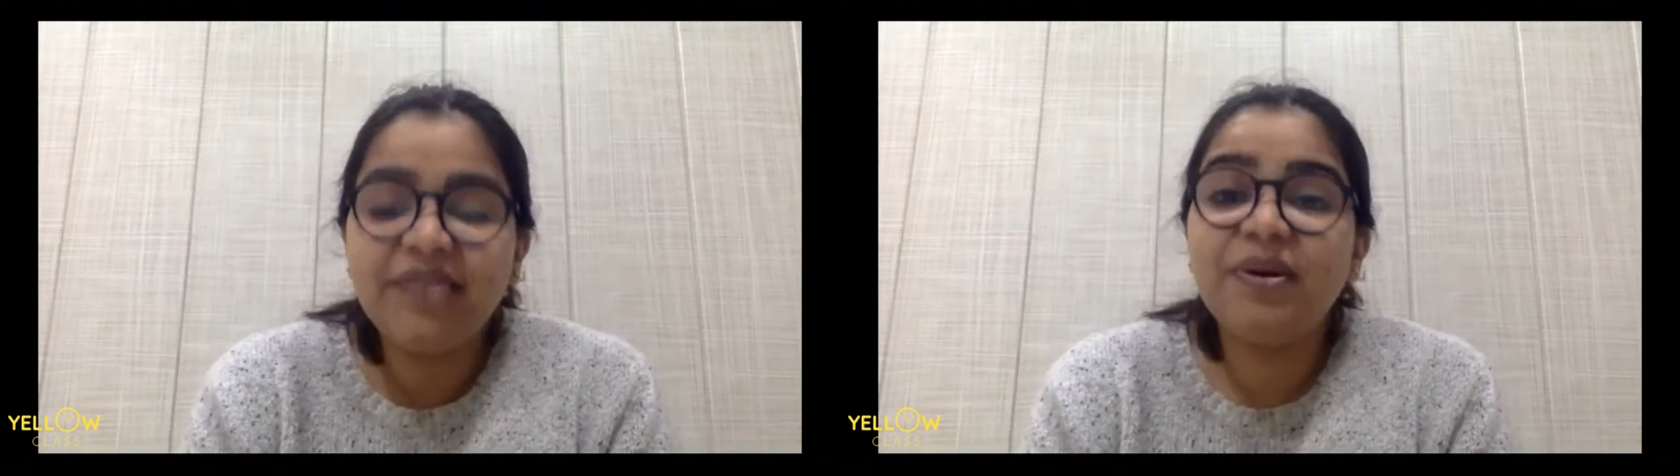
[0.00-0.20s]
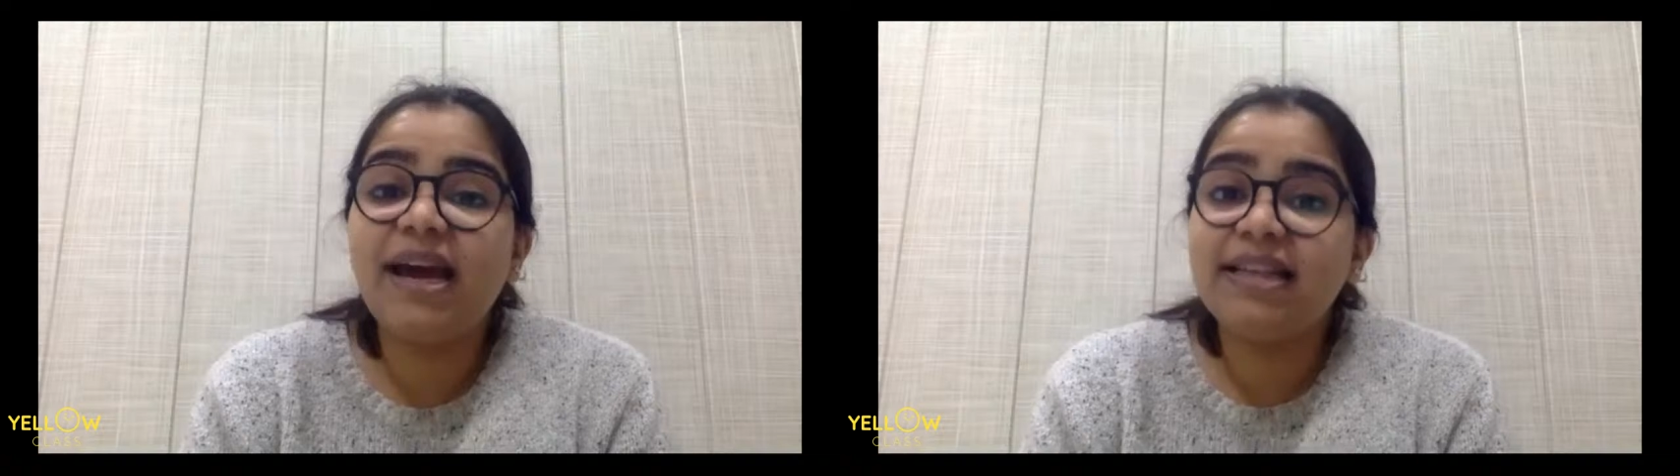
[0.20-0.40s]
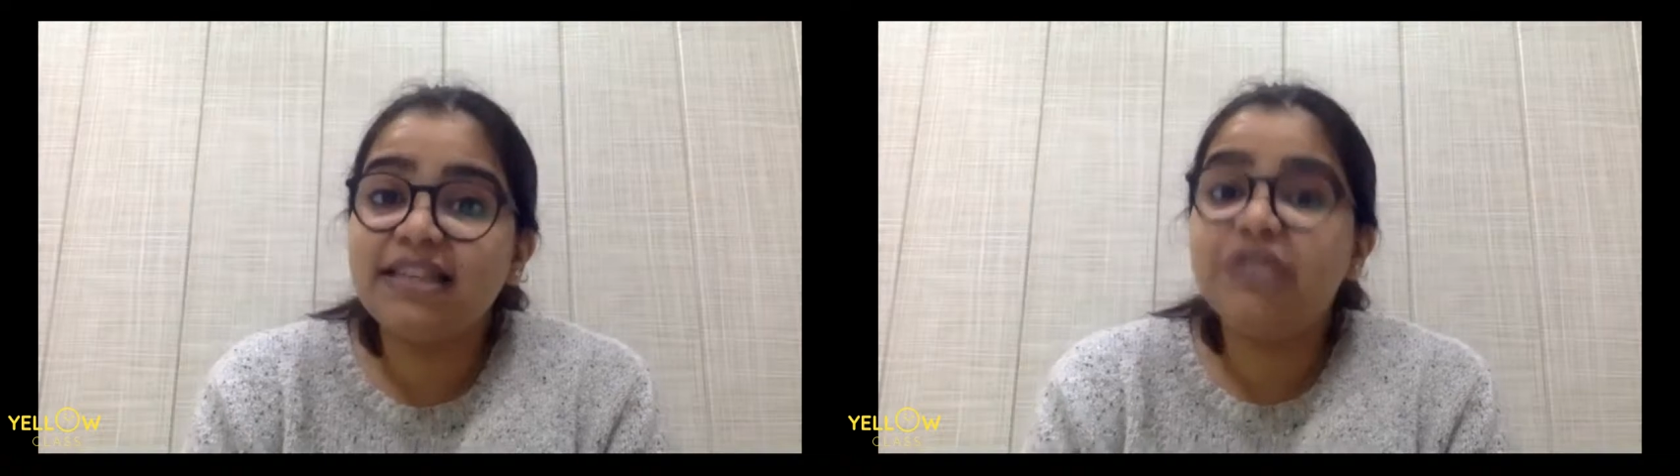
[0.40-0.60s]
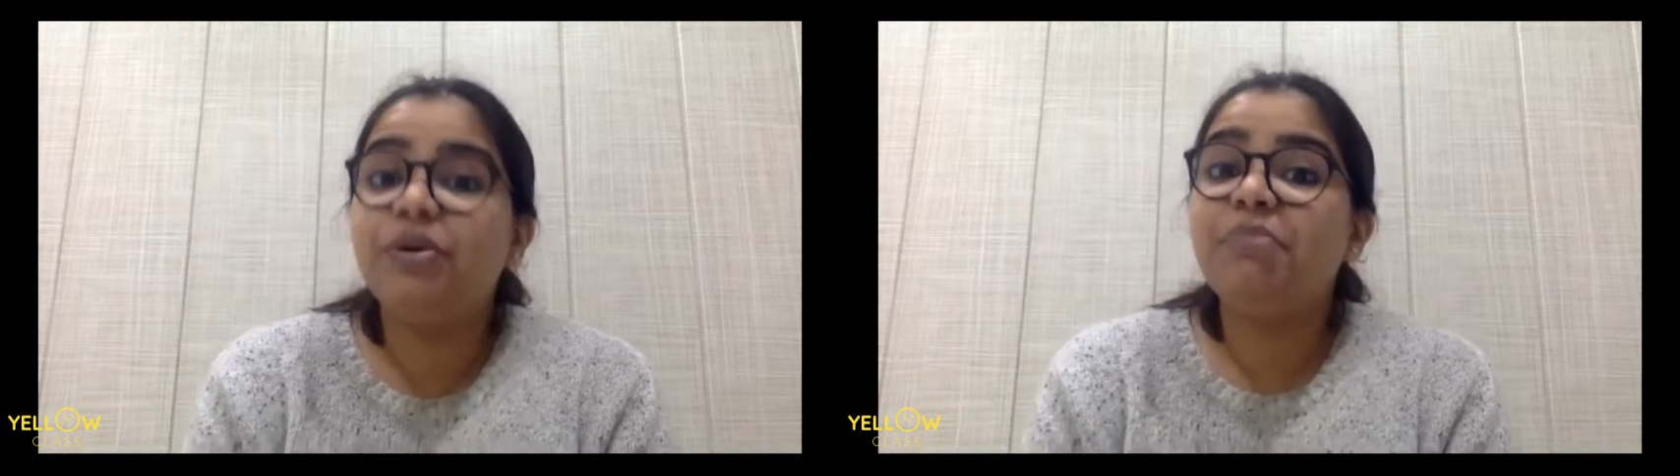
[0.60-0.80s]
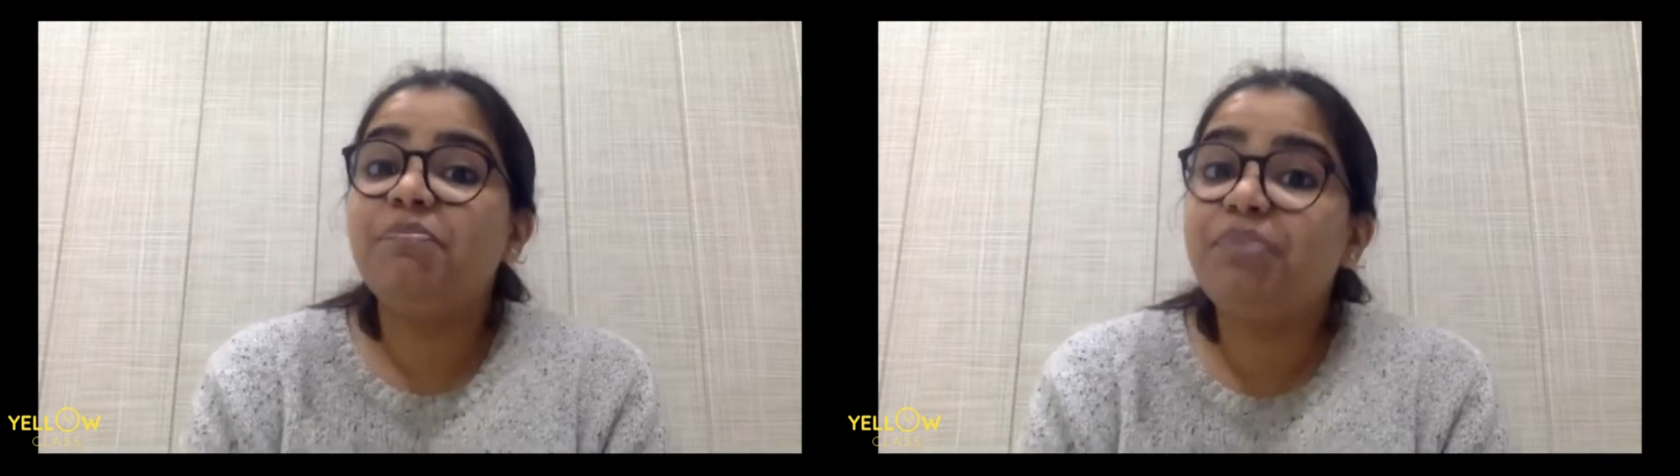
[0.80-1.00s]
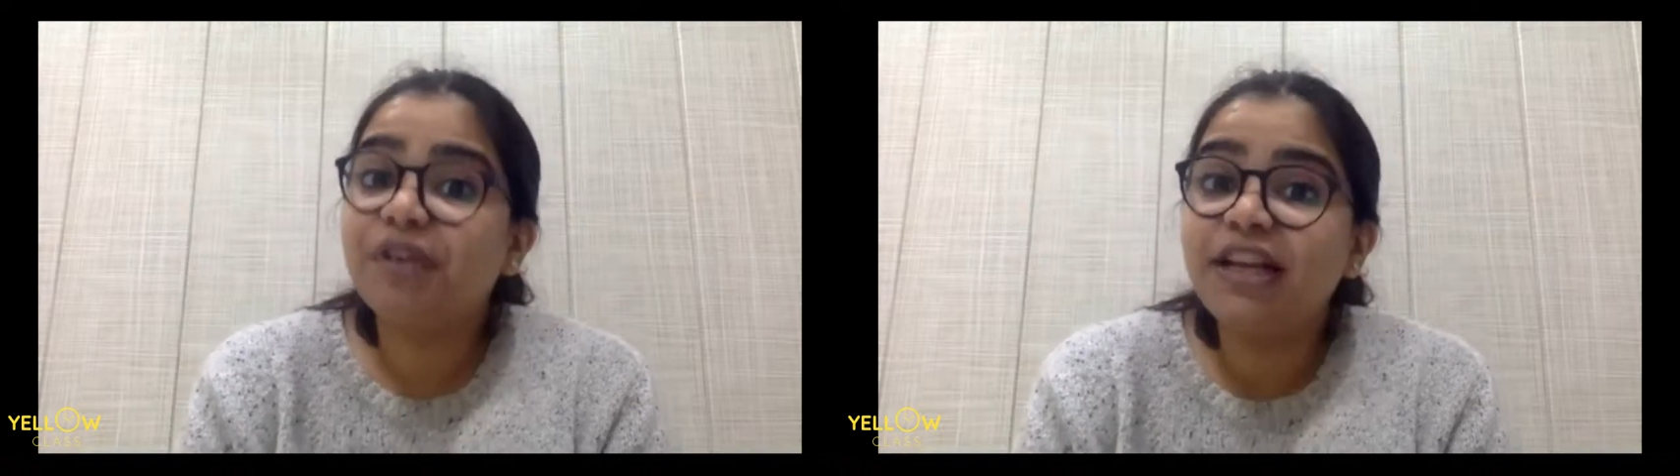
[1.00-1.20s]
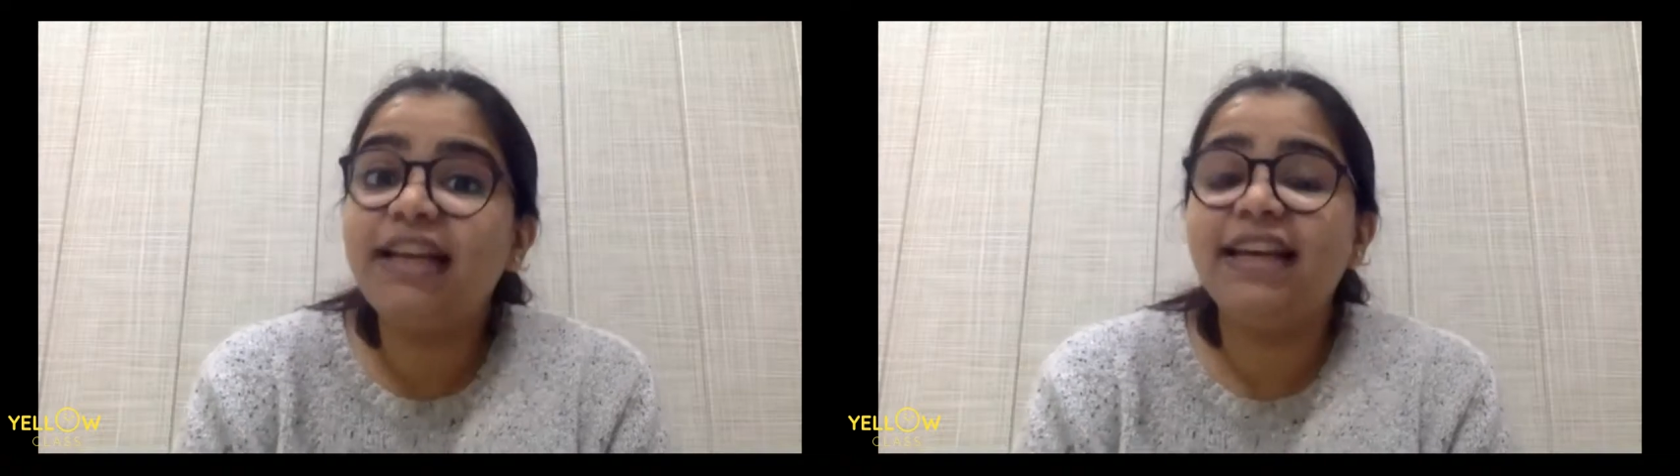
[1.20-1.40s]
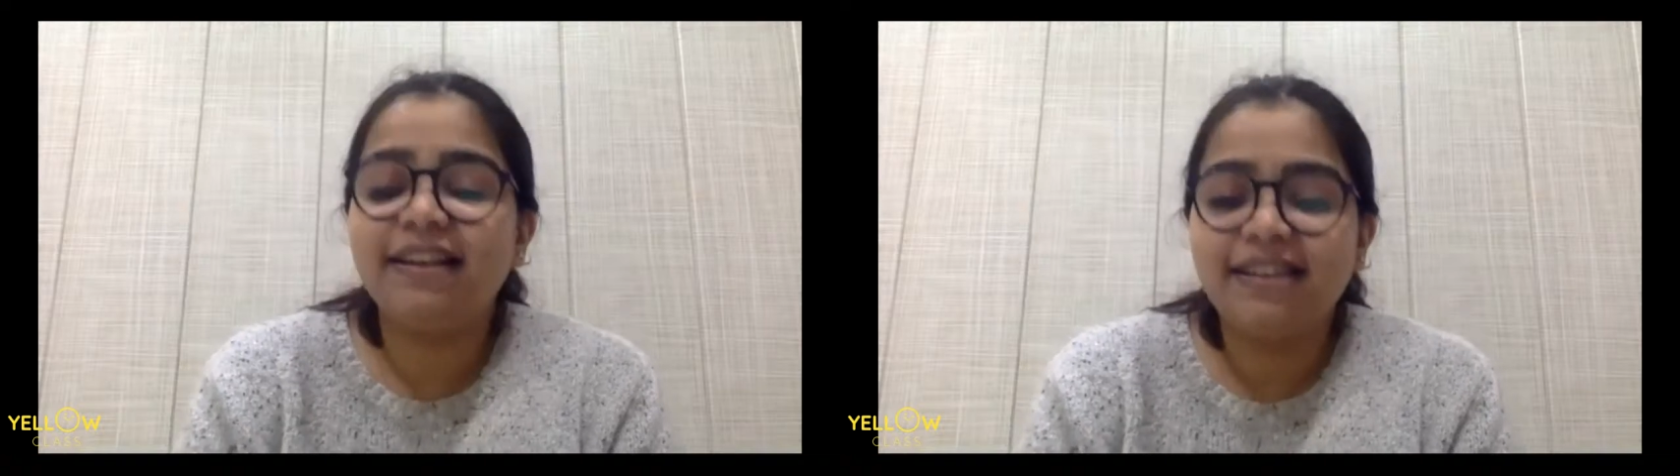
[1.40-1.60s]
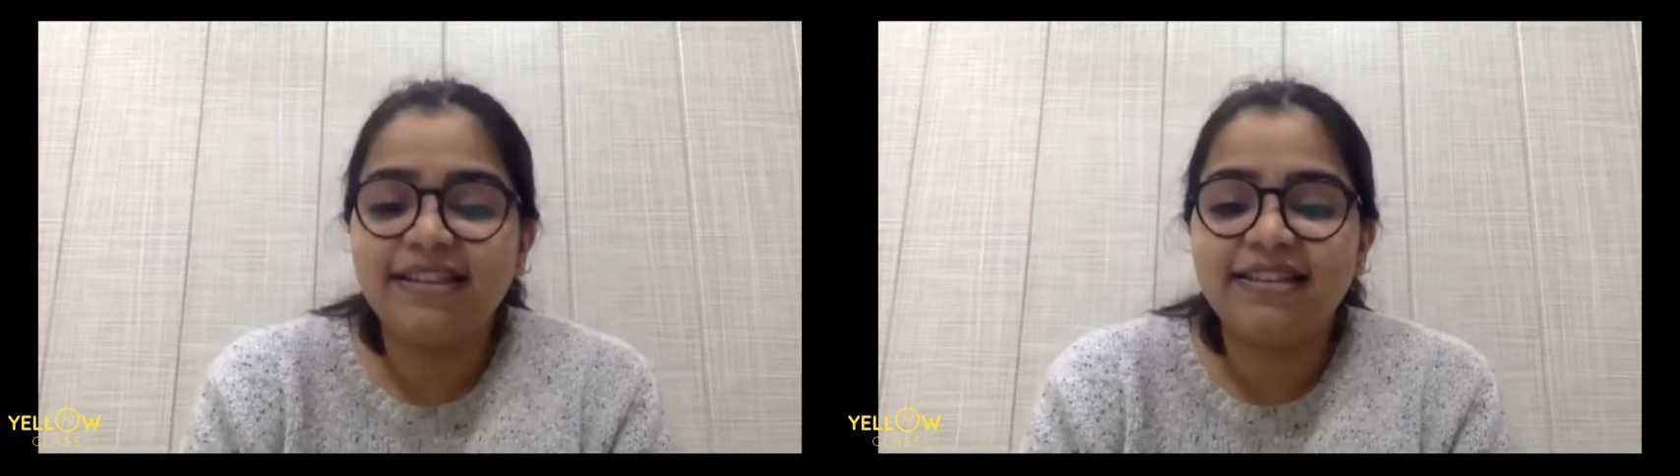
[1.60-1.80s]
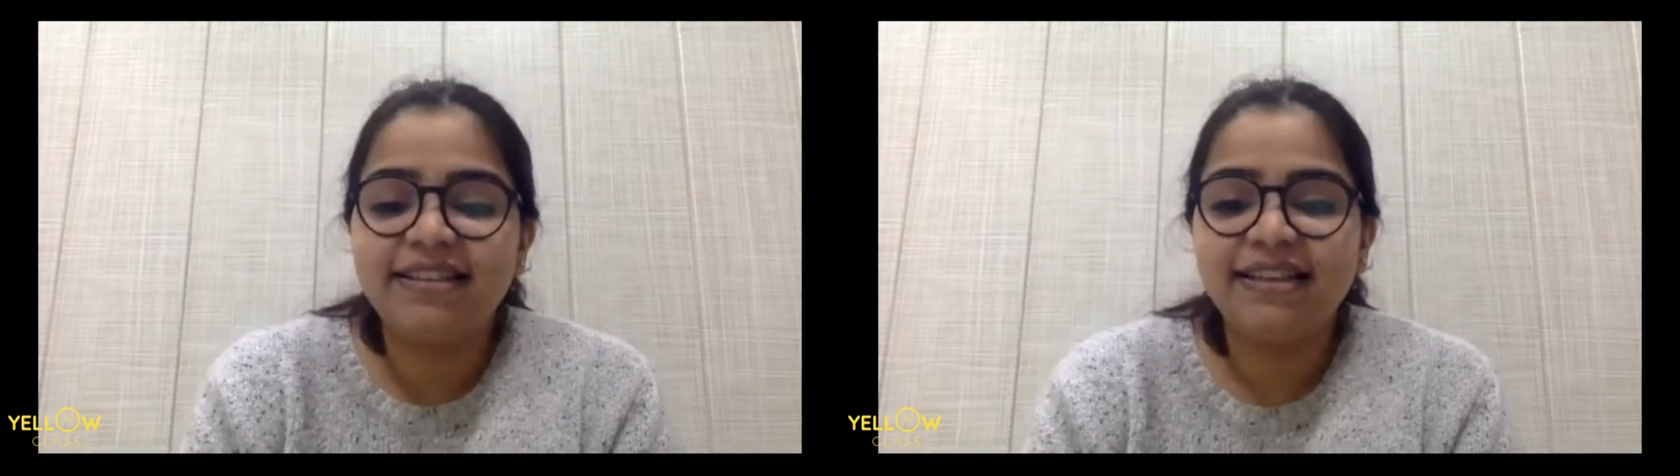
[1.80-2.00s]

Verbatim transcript: You guys are doing brilliant.